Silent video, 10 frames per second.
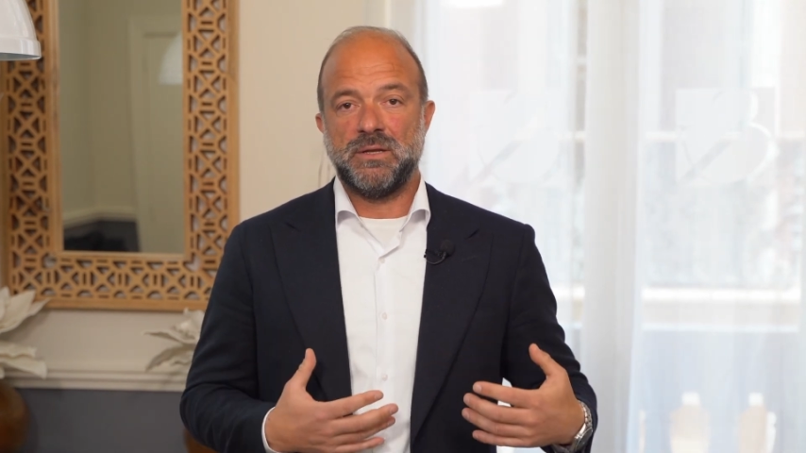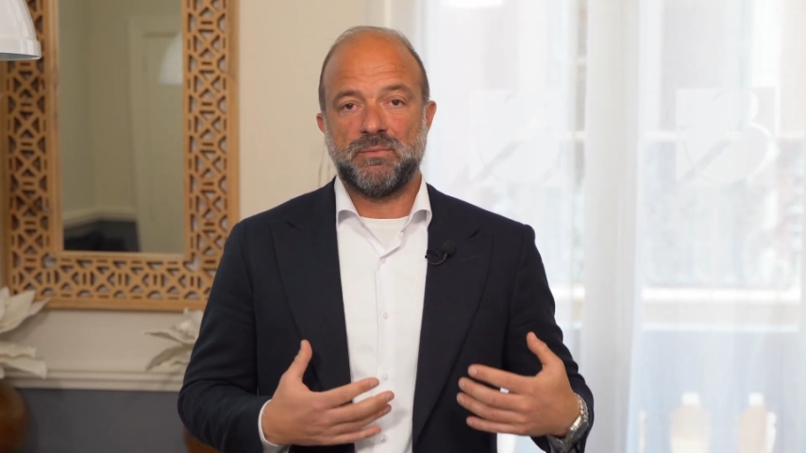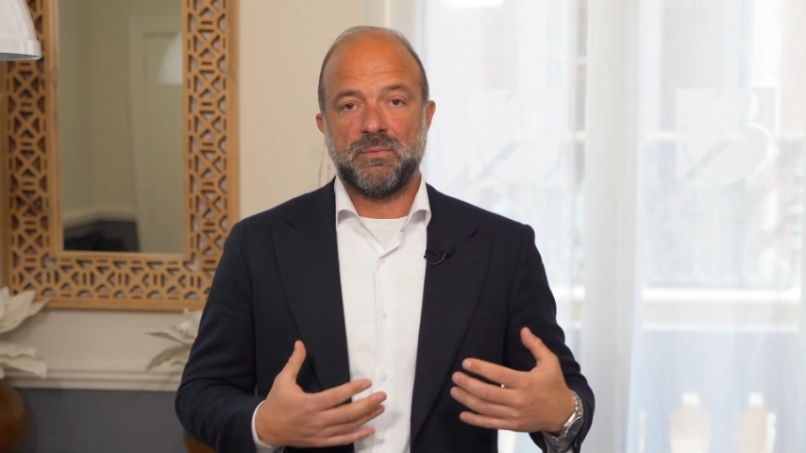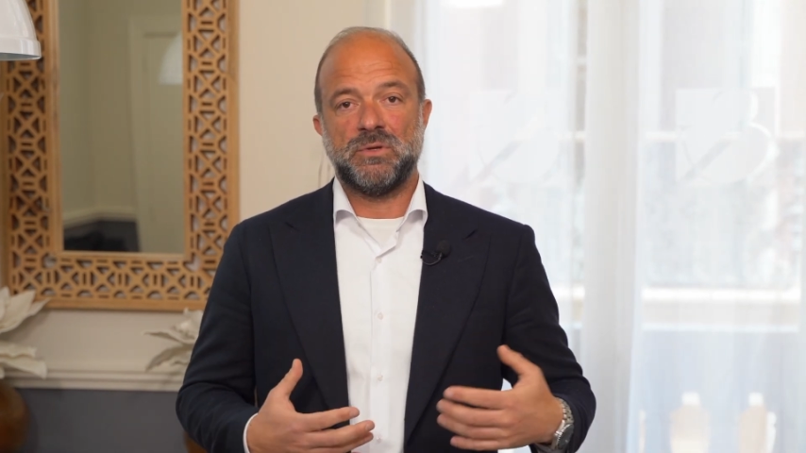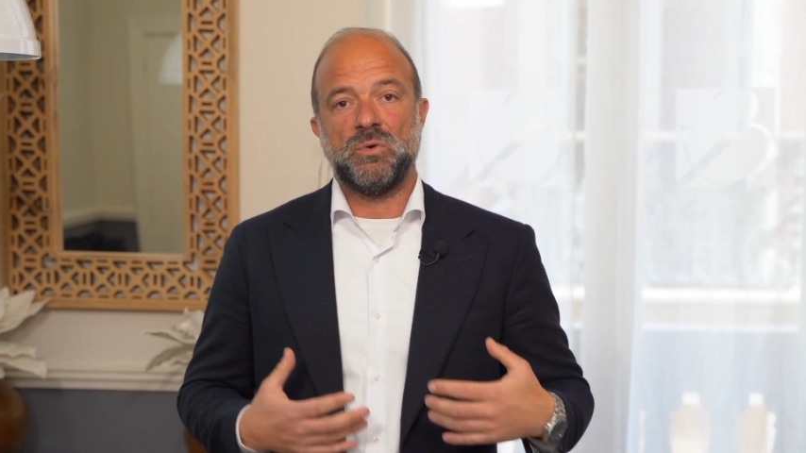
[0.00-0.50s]
in
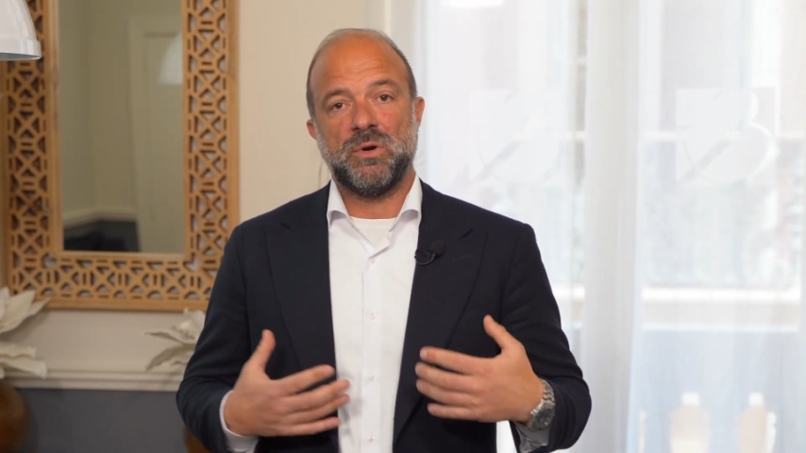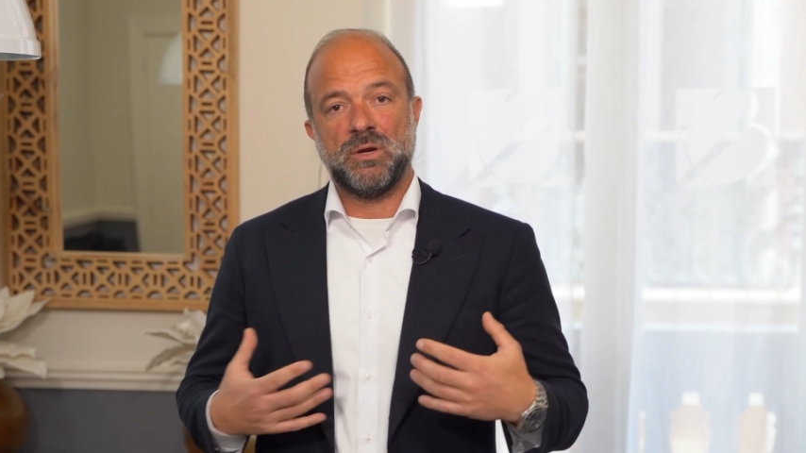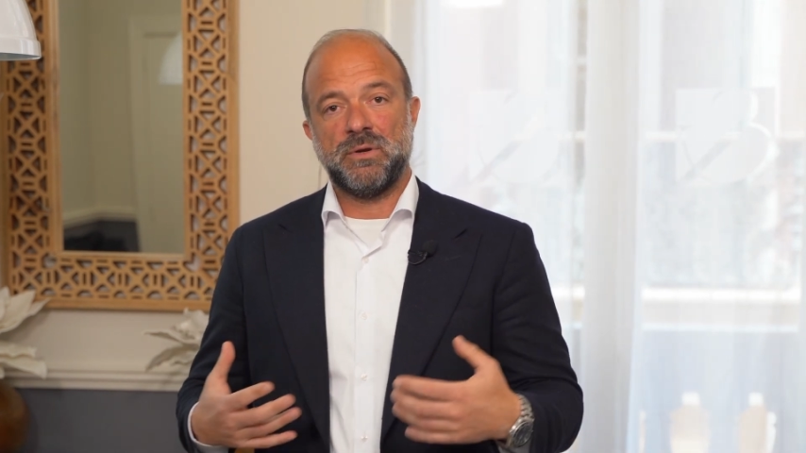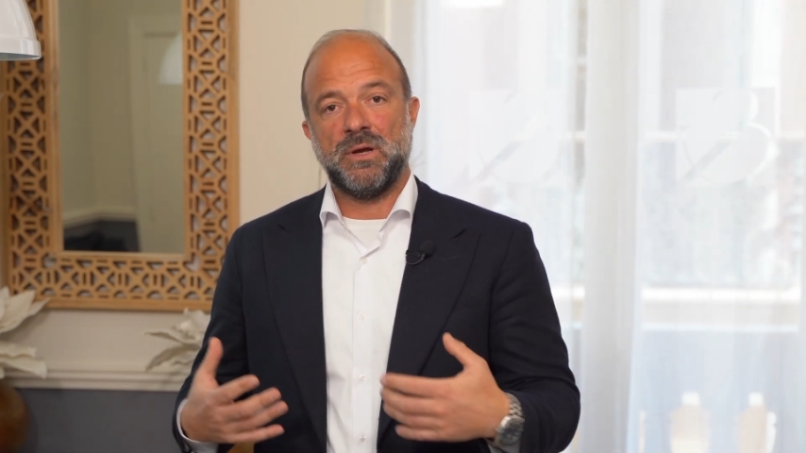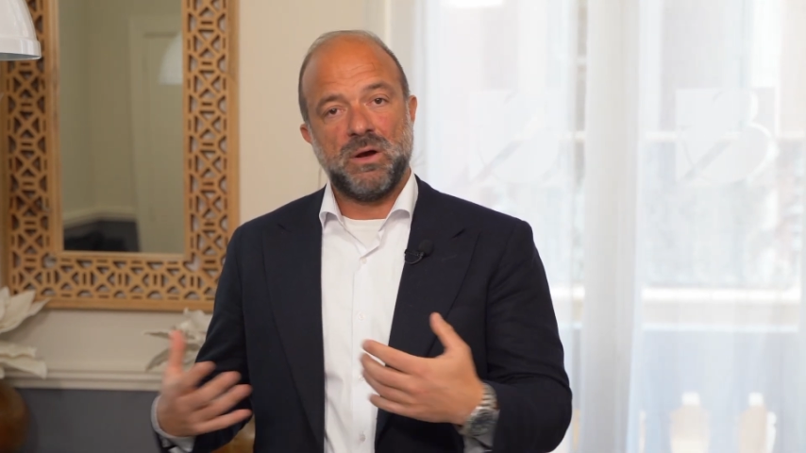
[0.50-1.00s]
the property or going
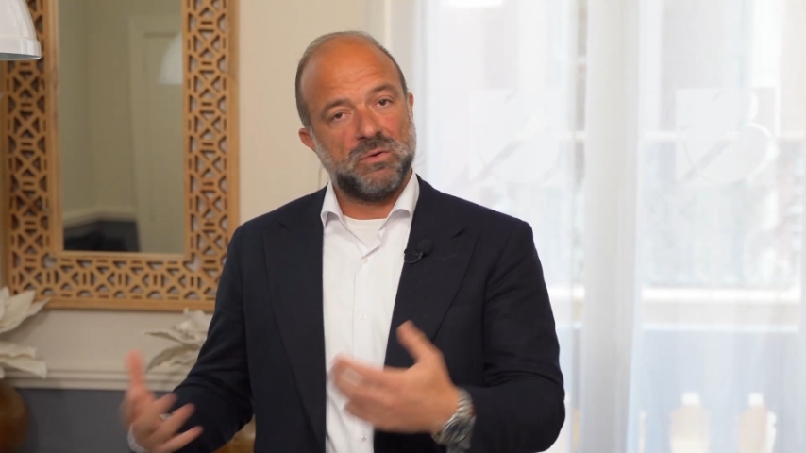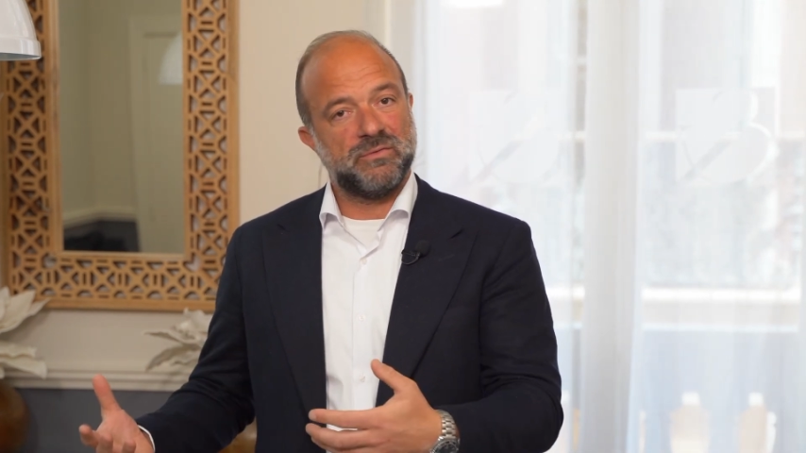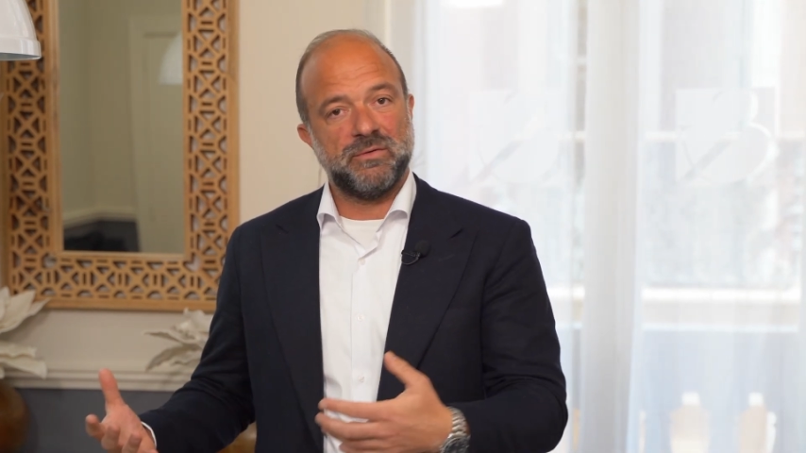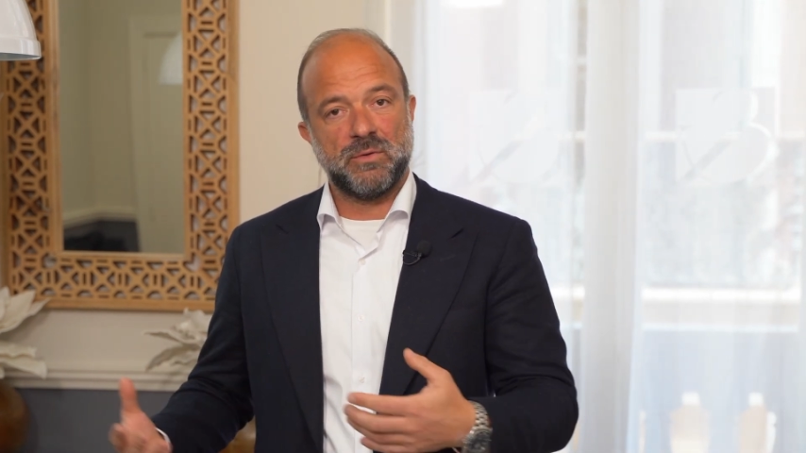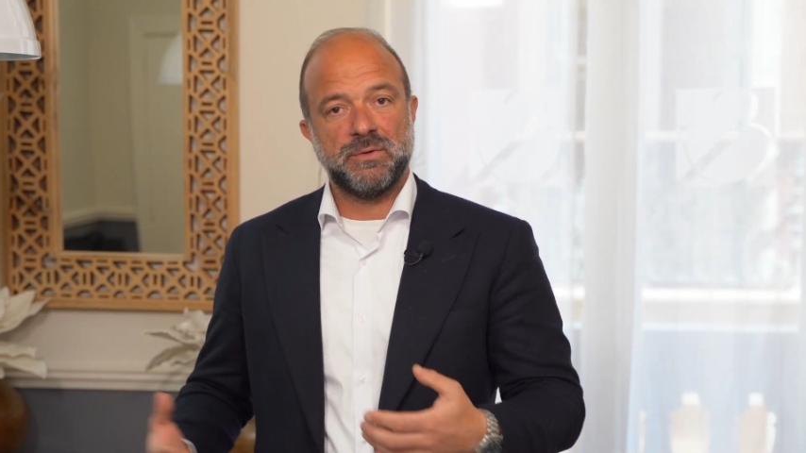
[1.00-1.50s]
to be out
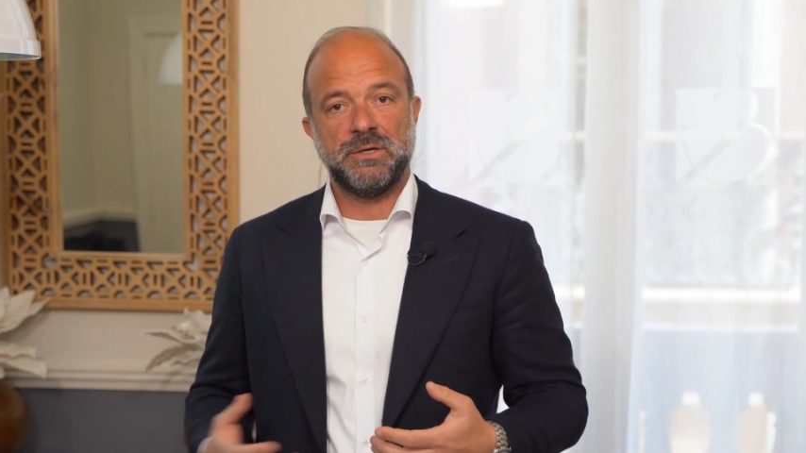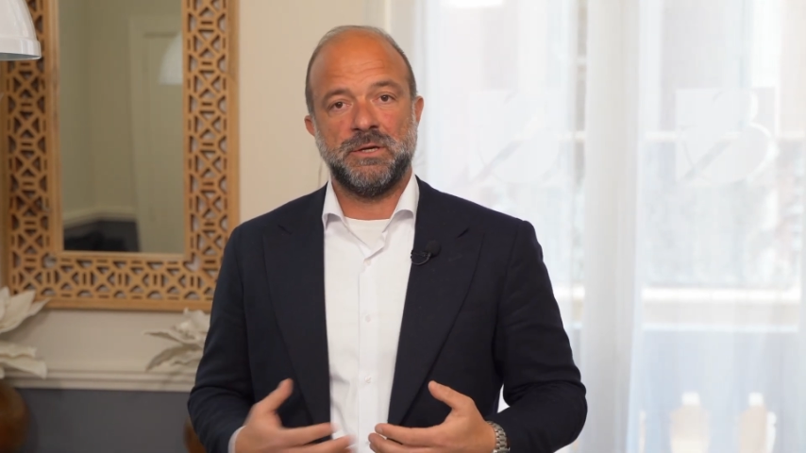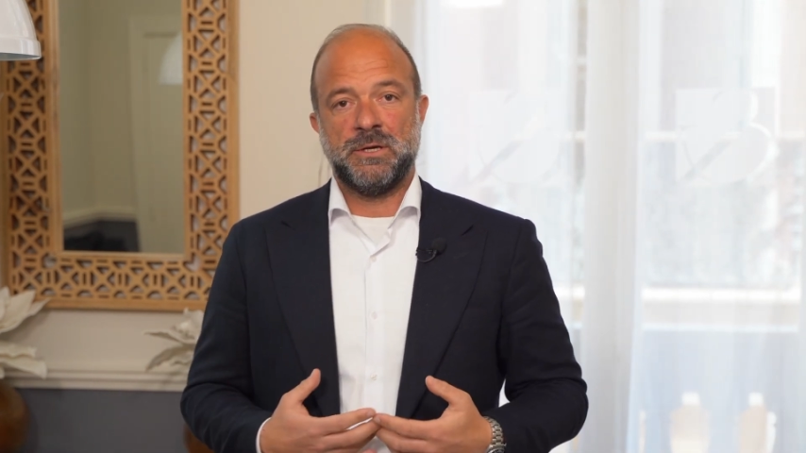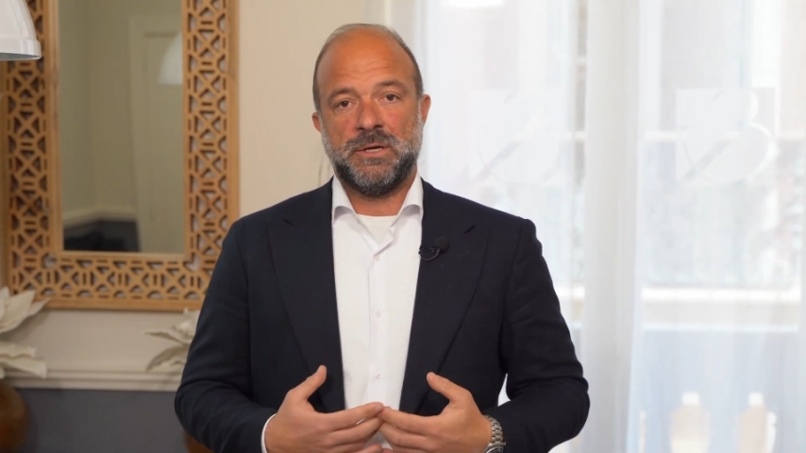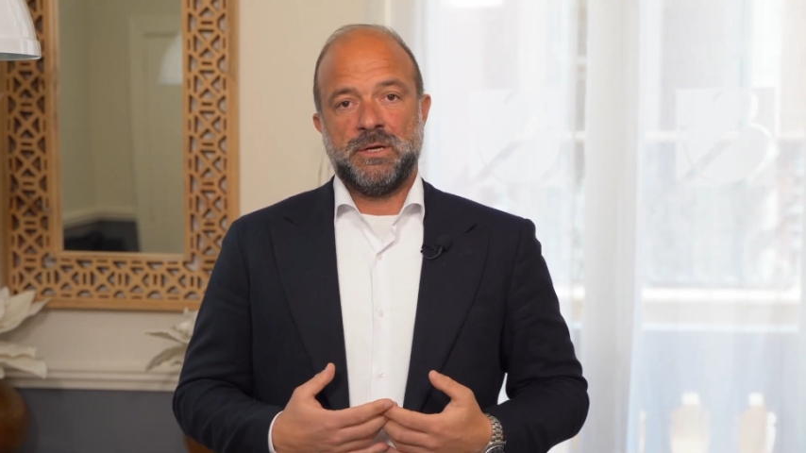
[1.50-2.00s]
of the property.